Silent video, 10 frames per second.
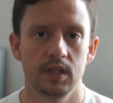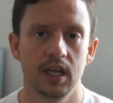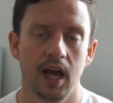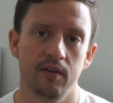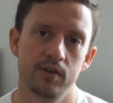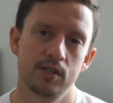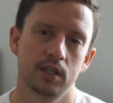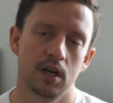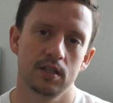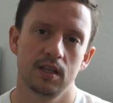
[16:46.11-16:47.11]
the average
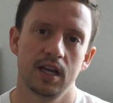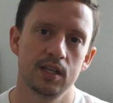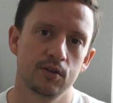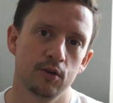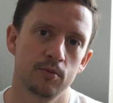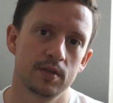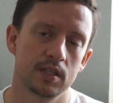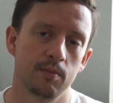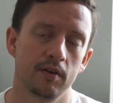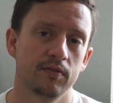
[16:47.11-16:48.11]
across age groups is
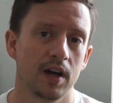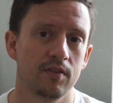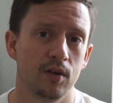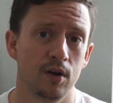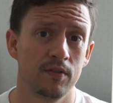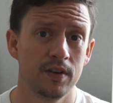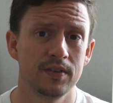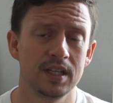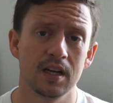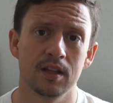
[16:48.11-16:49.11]
about
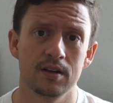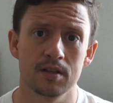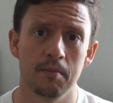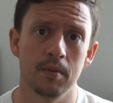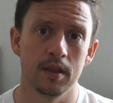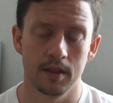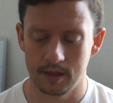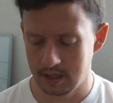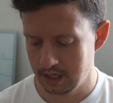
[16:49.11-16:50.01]
$550 a month.